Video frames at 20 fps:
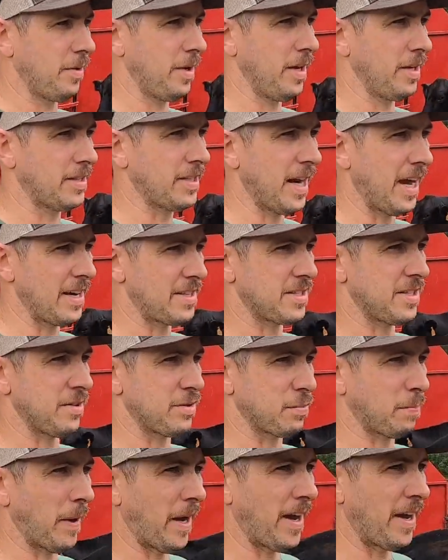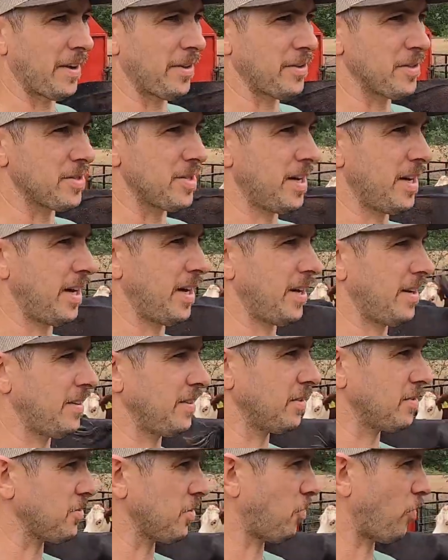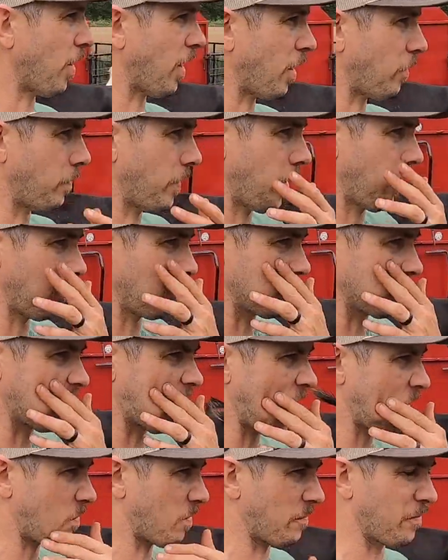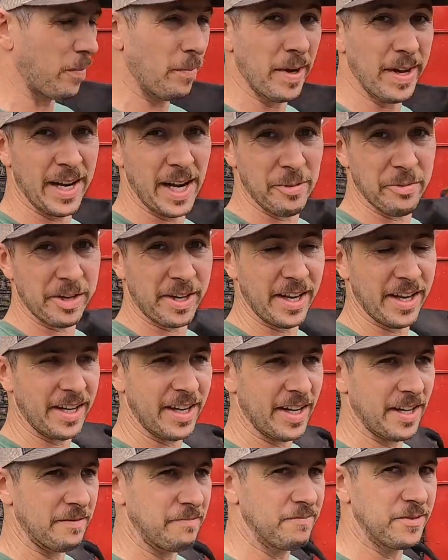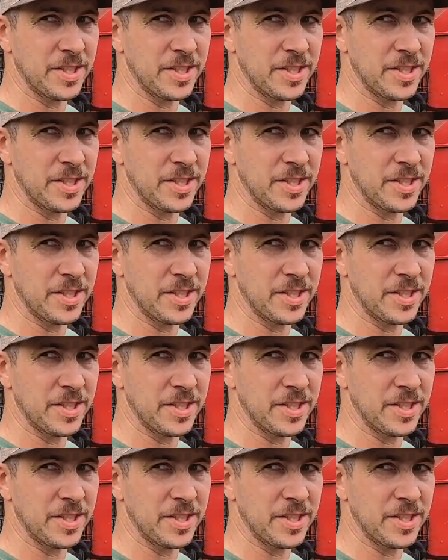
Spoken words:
attached those panels there, those little wire panels to keep them from being able to get in.